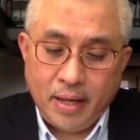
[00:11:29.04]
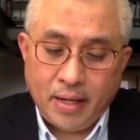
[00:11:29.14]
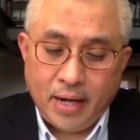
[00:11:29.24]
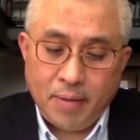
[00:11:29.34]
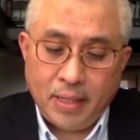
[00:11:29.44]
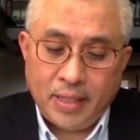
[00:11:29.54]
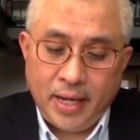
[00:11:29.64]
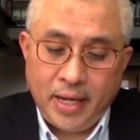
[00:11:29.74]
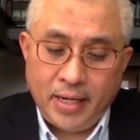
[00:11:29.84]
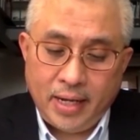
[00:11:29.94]
Number
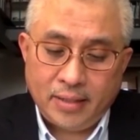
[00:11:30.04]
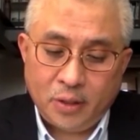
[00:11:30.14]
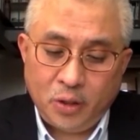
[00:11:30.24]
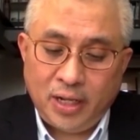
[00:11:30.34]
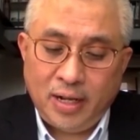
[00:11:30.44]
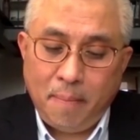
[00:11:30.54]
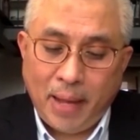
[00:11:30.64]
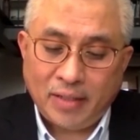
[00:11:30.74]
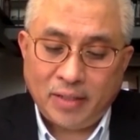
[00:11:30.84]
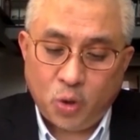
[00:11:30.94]
three, that social
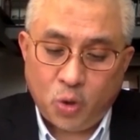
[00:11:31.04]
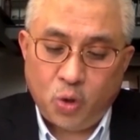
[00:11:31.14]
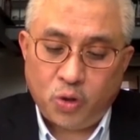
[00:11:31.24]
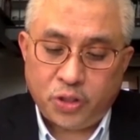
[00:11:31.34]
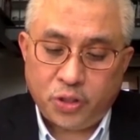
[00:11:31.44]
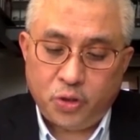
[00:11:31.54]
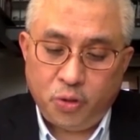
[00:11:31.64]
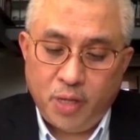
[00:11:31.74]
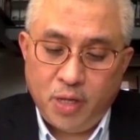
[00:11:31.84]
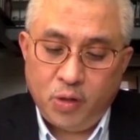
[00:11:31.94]
impact sukuks
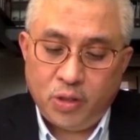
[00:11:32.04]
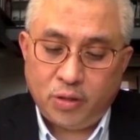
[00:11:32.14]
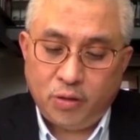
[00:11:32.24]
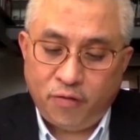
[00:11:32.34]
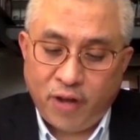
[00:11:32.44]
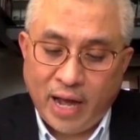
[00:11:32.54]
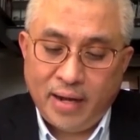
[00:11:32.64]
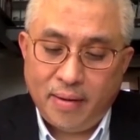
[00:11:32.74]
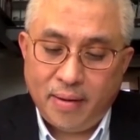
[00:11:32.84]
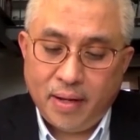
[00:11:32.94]
should be used to
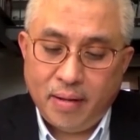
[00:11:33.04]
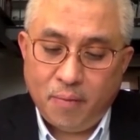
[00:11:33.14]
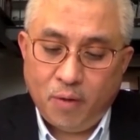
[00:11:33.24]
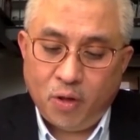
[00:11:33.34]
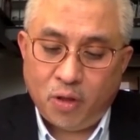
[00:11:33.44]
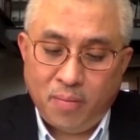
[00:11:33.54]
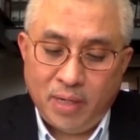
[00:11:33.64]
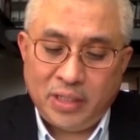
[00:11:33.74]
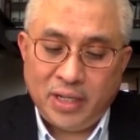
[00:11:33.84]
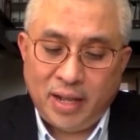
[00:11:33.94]
fund both
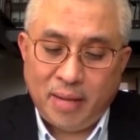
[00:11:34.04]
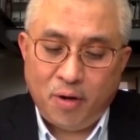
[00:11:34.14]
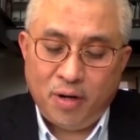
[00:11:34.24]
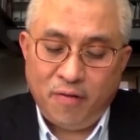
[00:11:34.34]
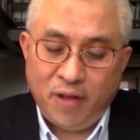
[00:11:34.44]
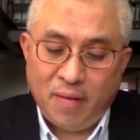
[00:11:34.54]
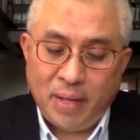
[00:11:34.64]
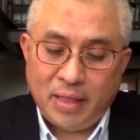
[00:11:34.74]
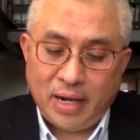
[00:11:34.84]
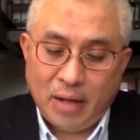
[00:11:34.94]
commercial and more
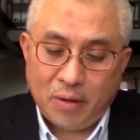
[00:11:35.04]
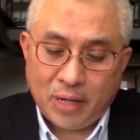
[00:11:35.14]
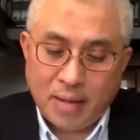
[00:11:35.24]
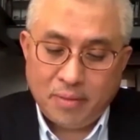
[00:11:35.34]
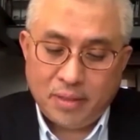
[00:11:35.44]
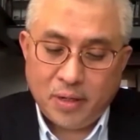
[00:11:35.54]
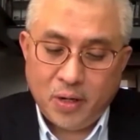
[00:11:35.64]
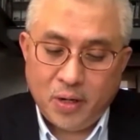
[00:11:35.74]
developmental outcomes.